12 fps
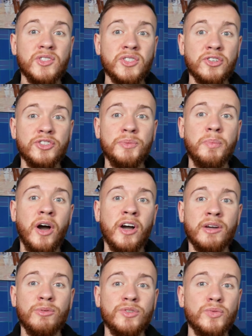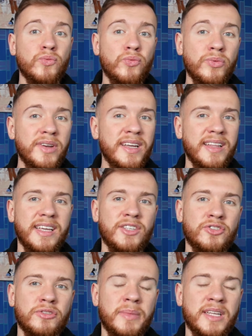Serge Ibaka was really
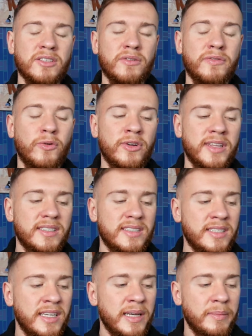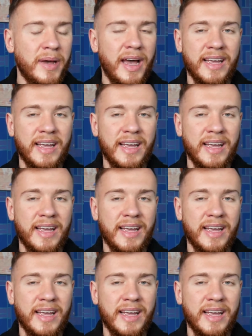instrumental for this team.